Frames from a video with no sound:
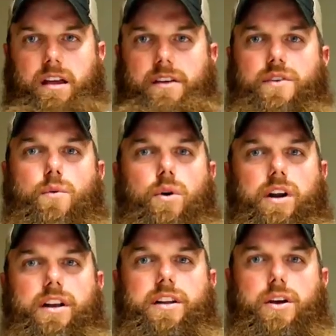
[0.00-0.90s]
If you
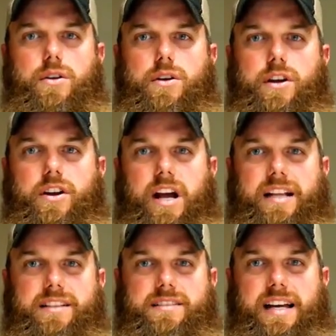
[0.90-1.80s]
wanted to, you could
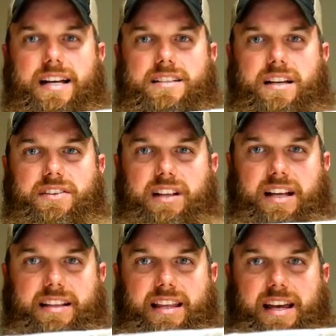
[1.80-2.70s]
crack the sides of it
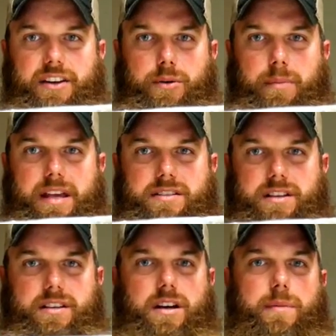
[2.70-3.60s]
like that and your bees
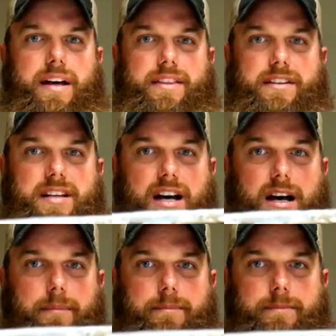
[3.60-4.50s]
could come out the top.